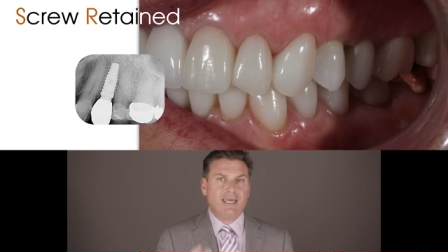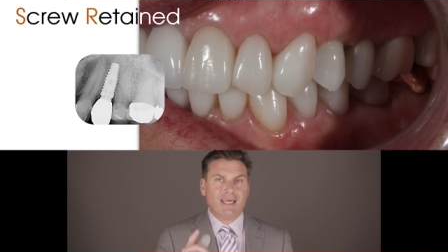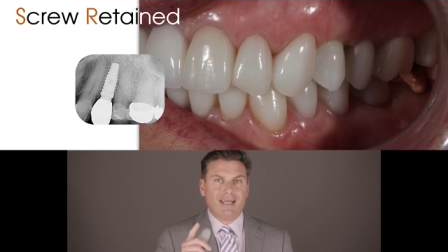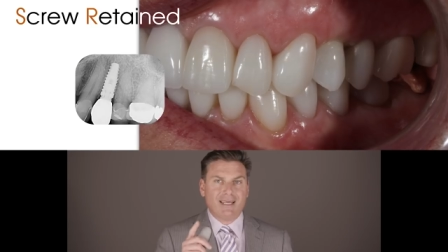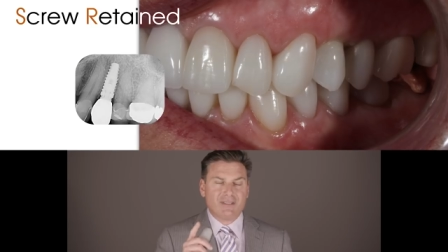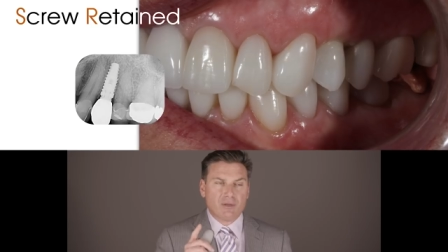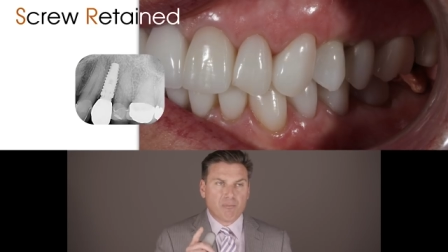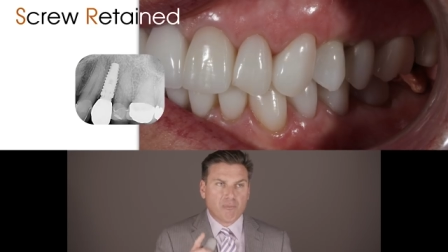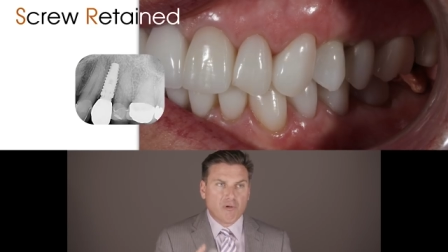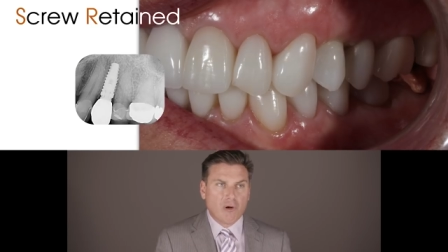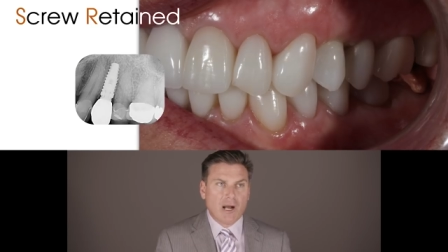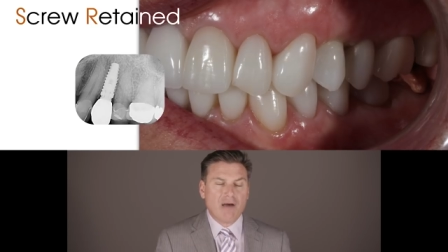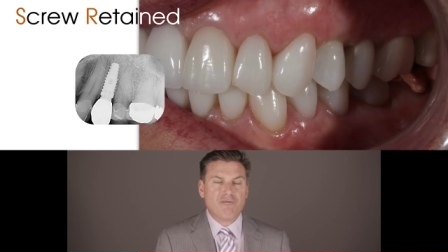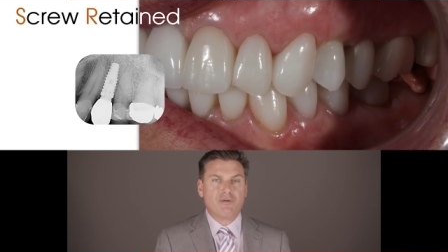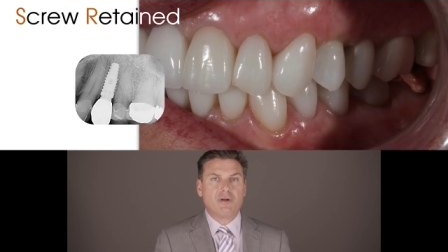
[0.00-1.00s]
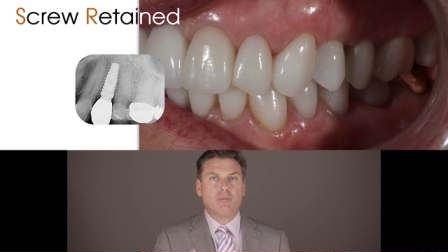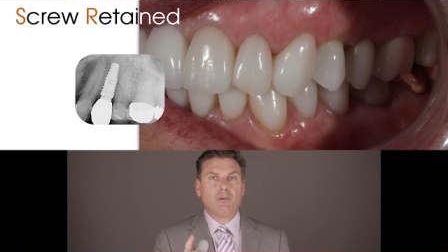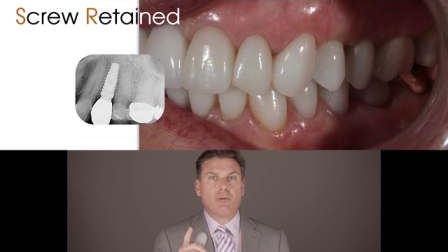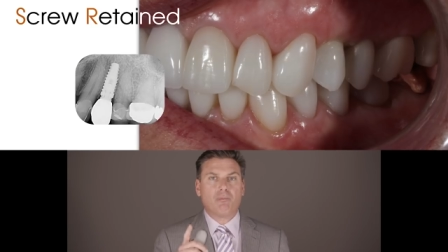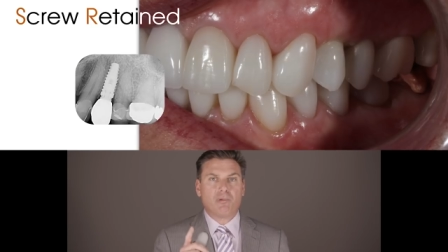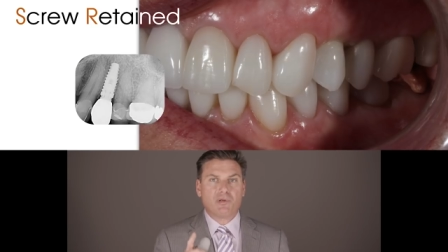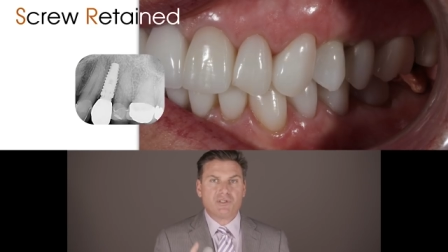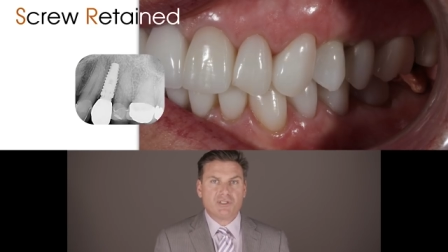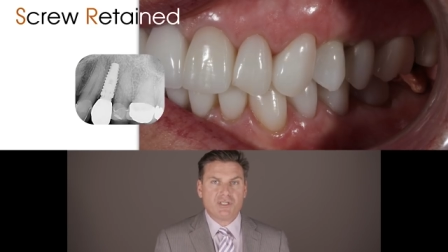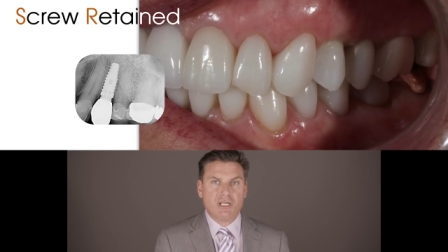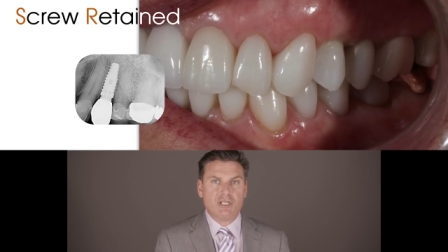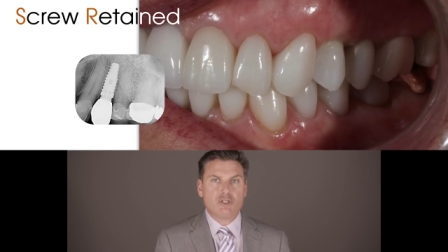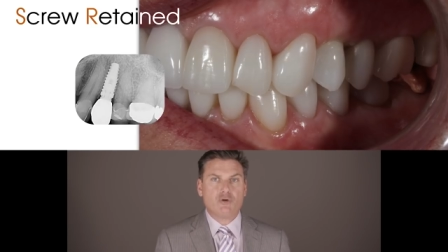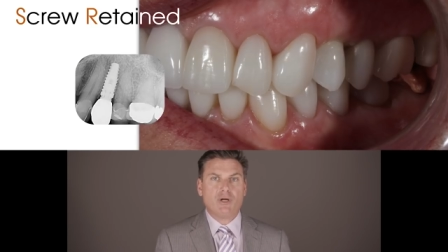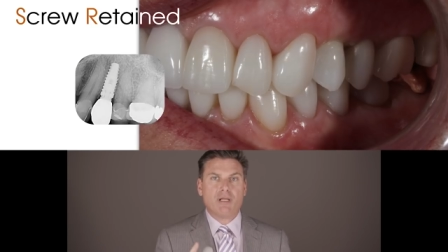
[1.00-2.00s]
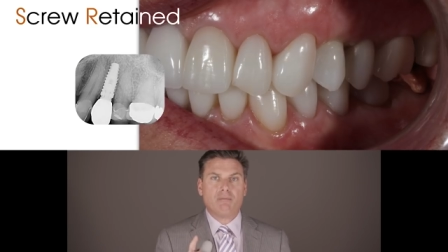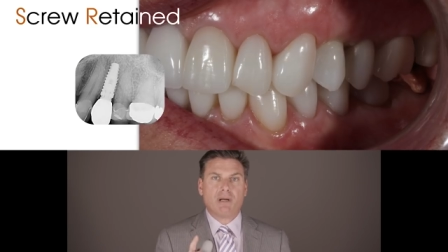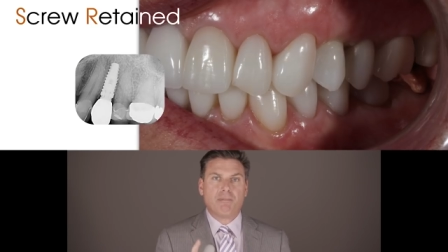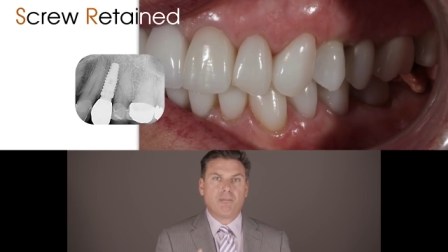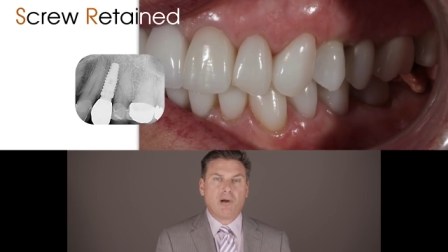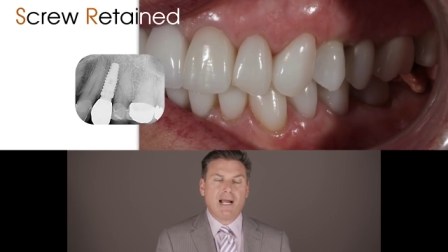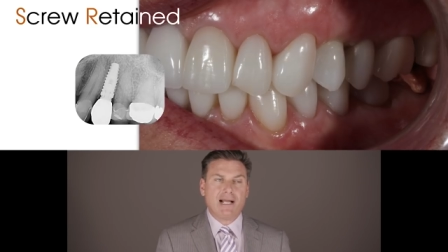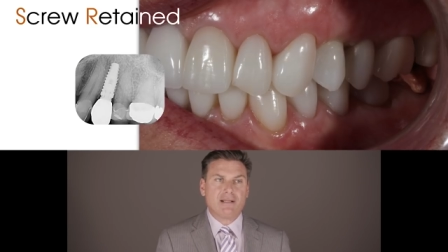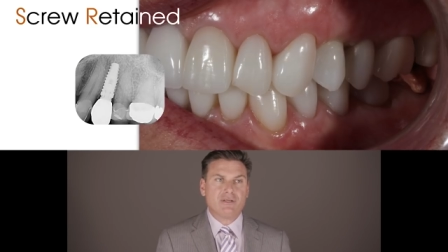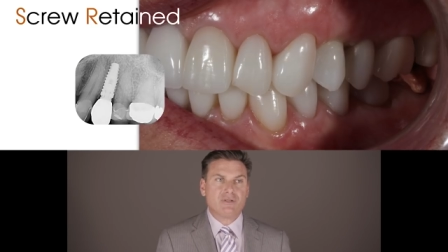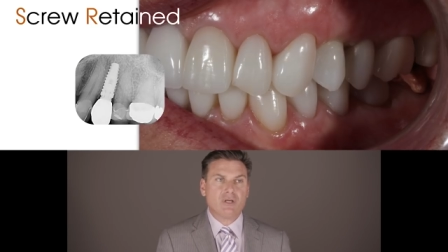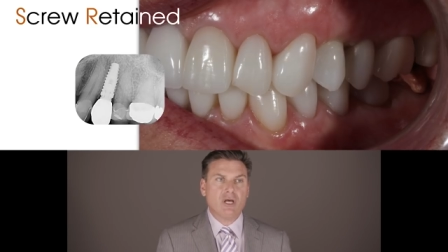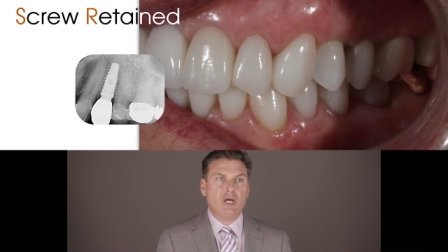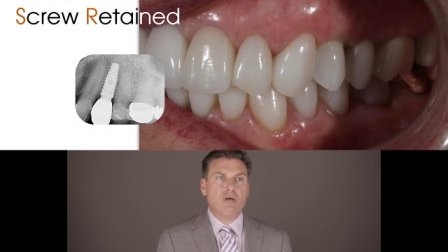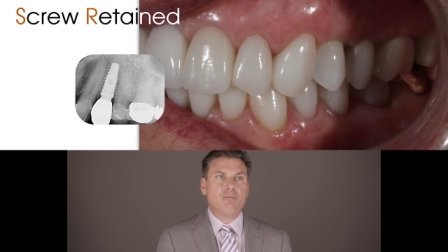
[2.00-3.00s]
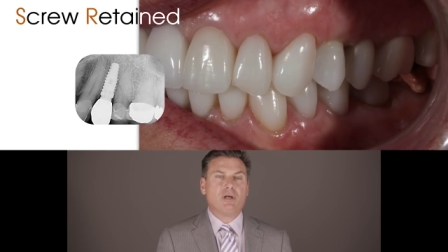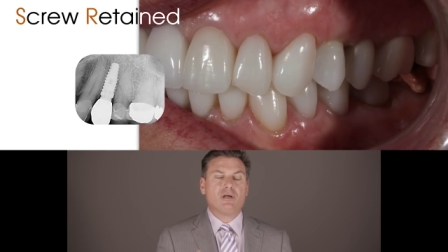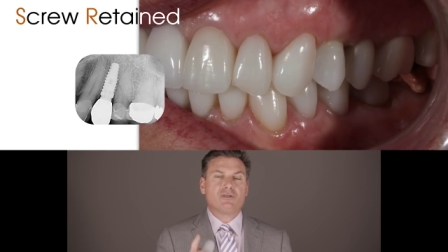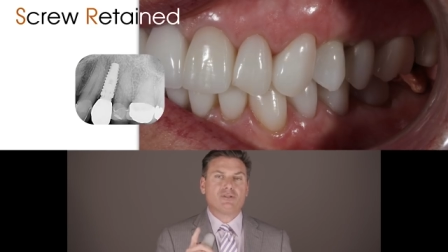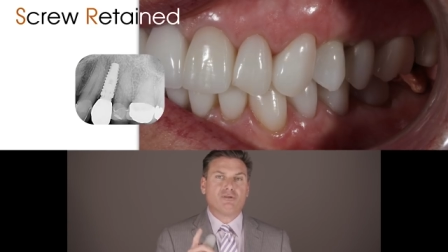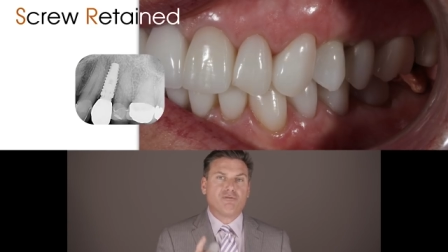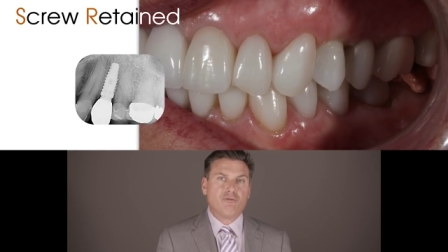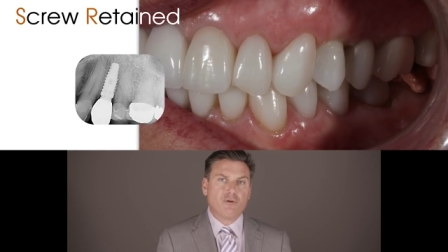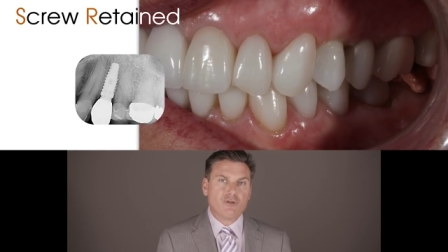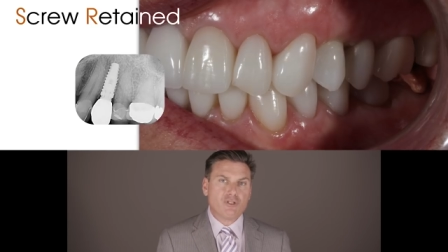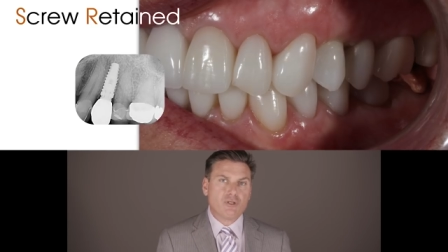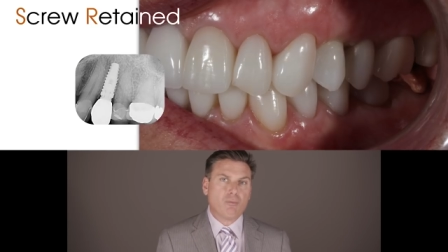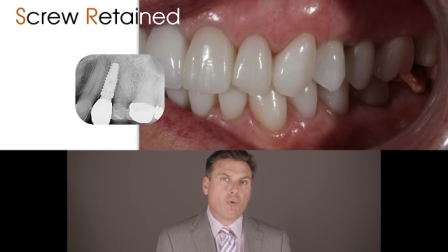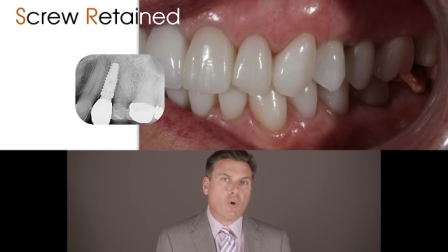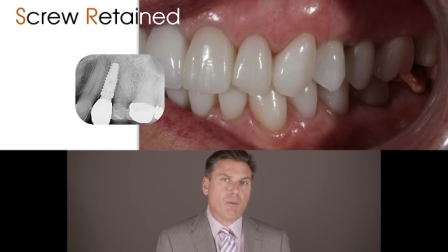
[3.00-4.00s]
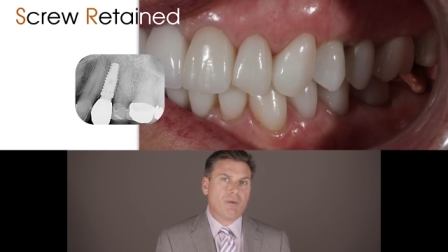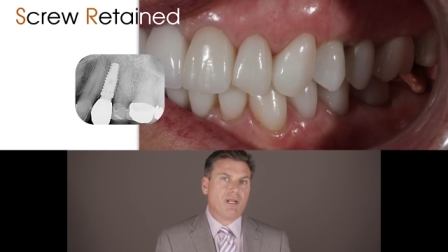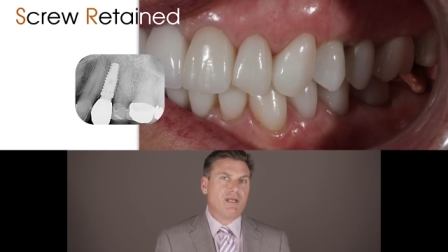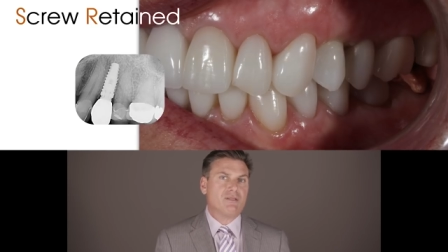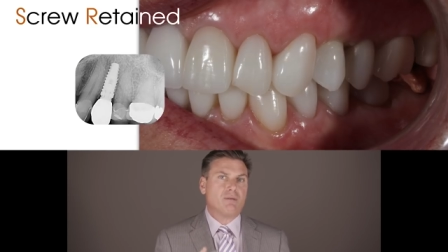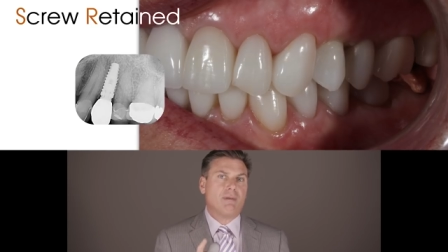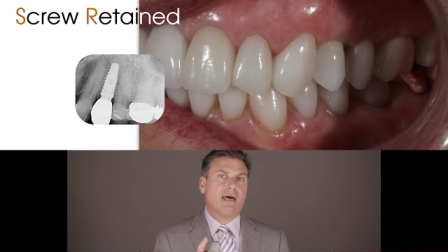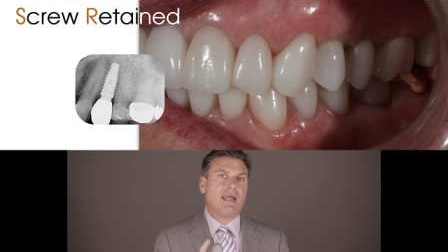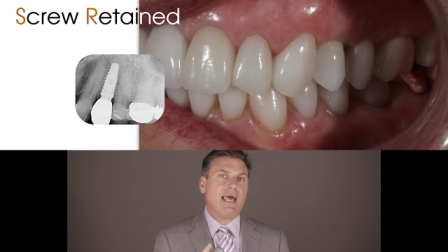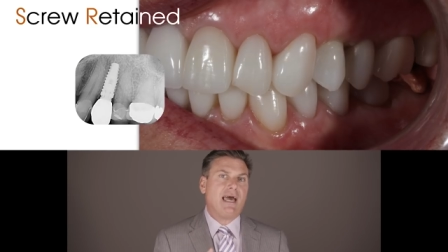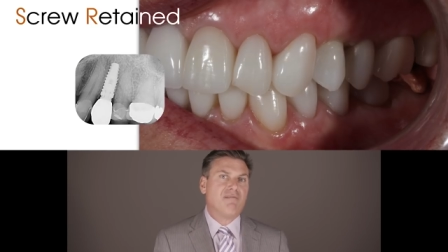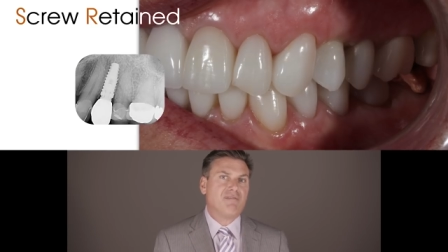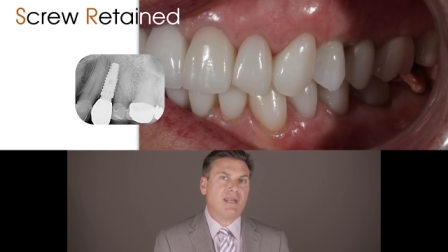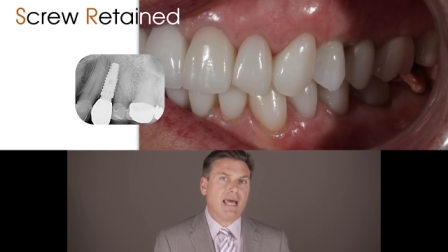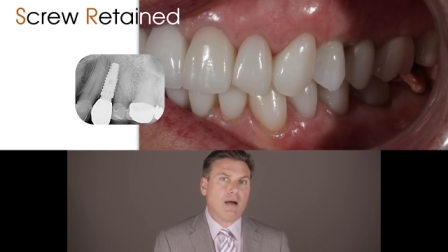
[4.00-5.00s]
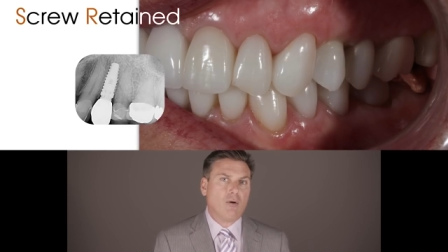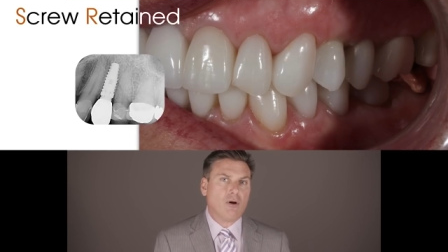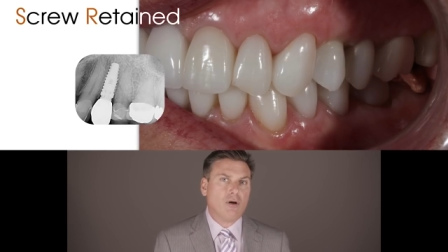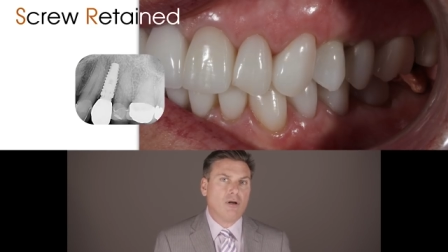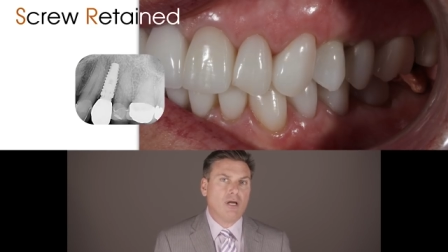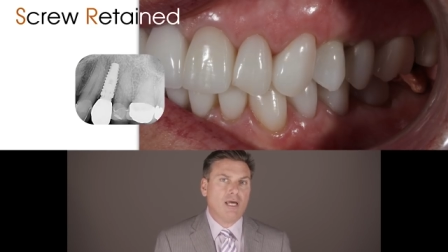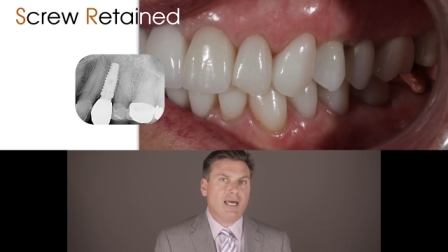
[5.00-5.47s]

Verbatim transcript: it is a profitable procedure in my practice because the first appointment is about a half an hour.